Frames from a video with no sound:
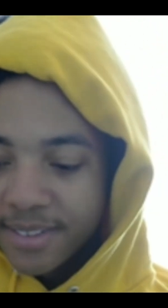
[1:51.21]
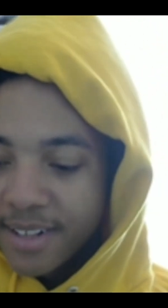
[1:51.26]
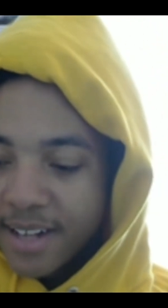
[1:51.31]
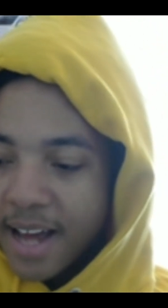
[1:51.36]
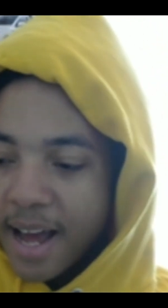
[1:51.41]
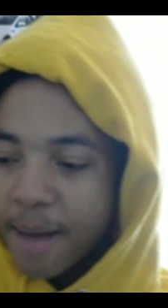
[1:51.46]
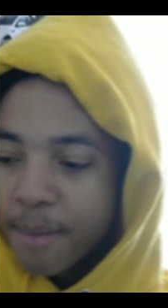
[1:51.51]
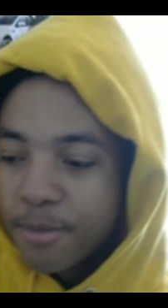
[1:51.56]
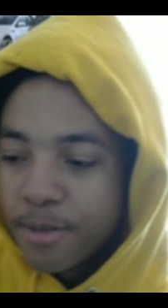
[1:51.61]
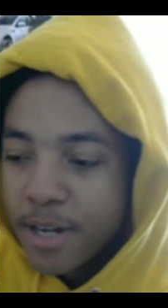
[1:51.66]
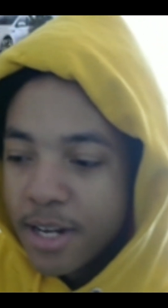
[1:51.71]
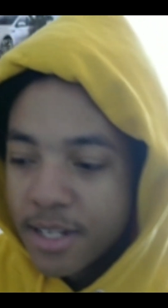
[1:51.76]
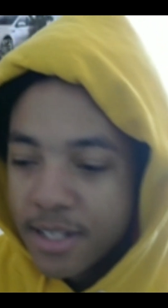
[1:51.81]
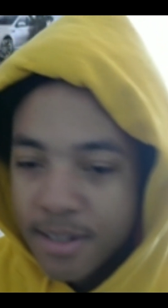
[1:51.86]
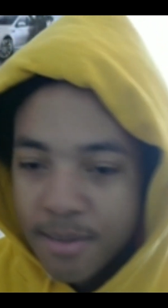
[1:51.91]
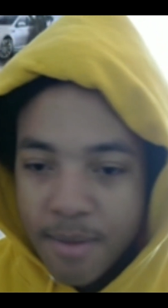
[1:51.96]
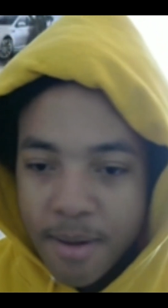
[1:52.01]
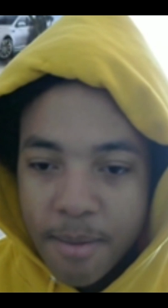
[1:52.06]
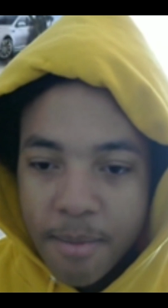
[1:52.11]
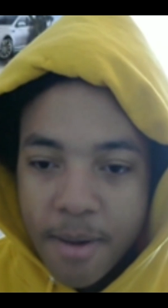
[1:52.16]
objects
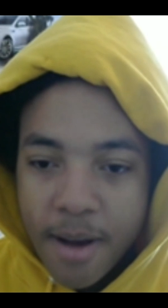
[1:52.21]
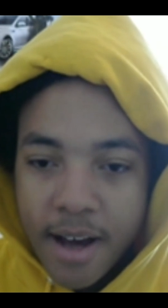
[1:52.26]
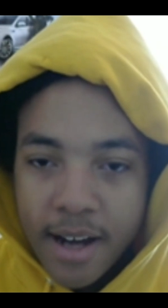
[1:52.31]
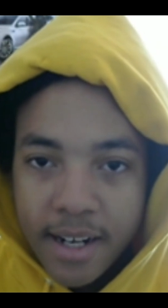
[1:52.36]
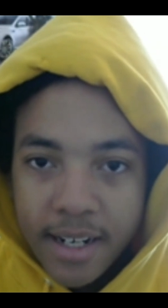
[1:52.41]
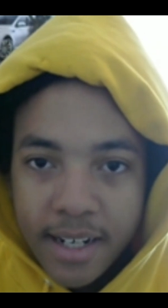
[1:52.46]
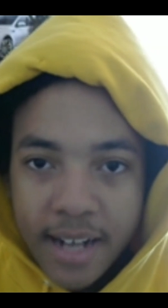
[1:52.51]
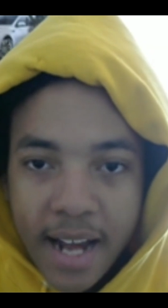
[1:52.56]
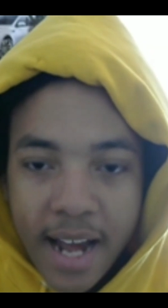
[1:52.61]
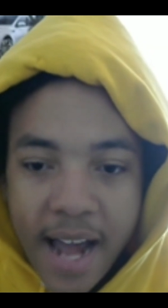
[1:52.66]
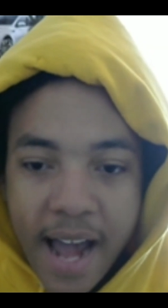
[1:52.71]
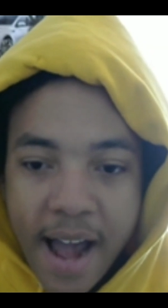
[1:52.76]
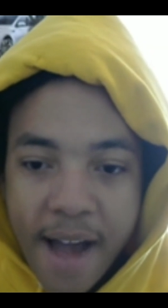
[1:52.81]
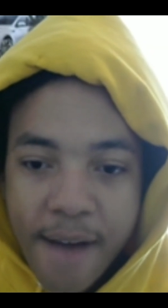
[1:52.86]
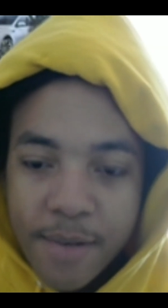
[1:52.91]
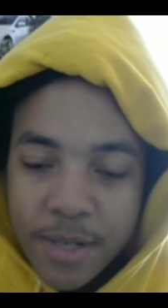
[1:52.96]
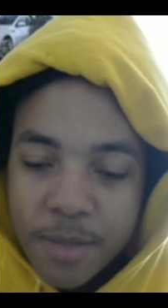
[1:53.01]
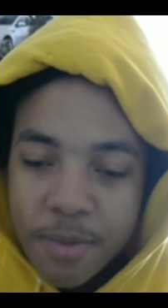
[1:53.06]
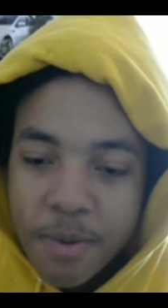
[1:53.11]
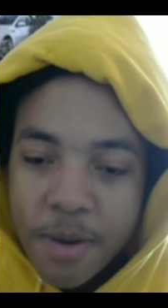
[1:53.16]
on my body, and I
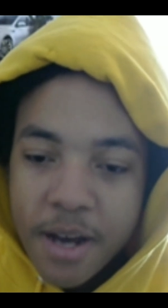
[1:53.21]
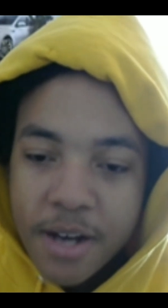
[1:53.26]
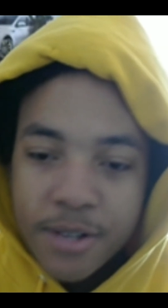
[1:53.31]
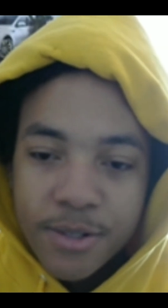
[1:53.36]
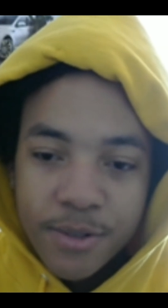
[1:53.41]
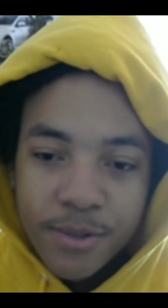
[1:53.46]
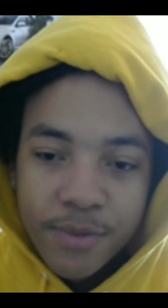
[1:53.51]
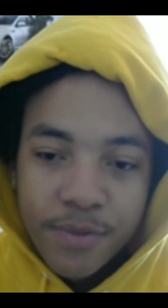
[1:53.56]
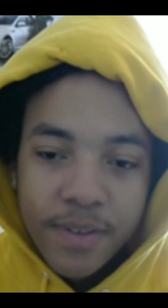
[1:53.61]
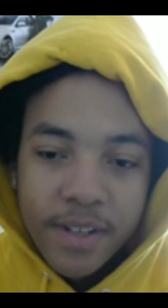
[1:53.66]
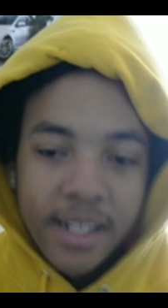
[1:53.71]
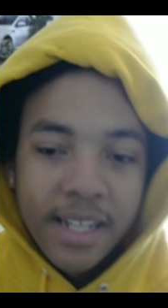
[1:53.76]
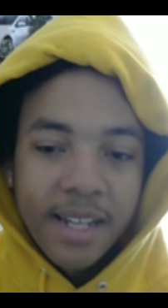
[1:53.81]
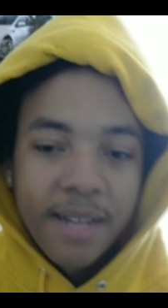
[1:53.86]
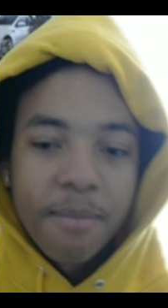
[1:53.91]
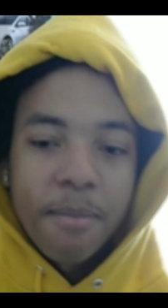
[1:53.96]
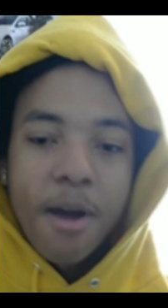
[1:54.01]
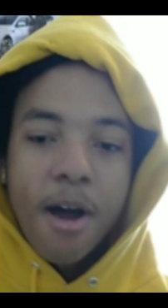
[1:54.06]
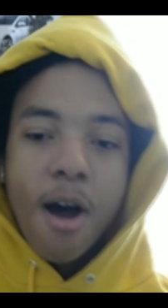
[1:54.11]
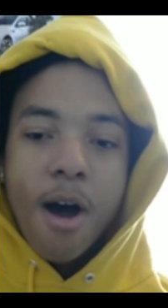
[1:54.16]
have a special feeling
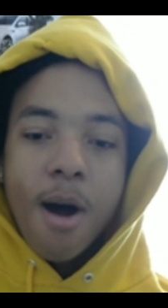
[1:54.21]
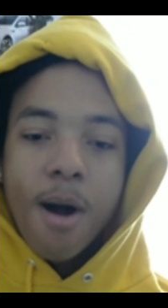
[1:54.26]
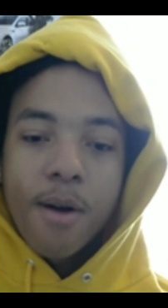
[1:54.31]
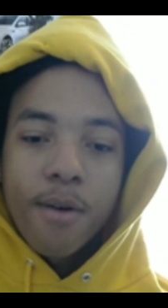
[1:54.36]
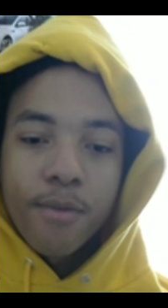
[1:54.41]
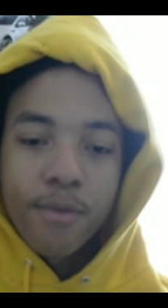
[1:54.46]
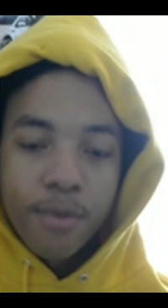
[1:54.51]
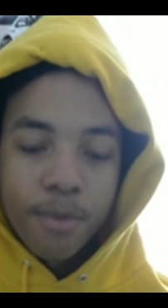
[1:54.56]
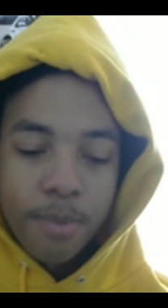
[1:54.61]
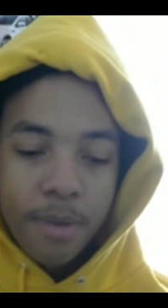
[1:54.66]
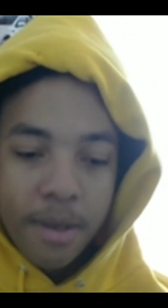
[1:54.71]
in my heart for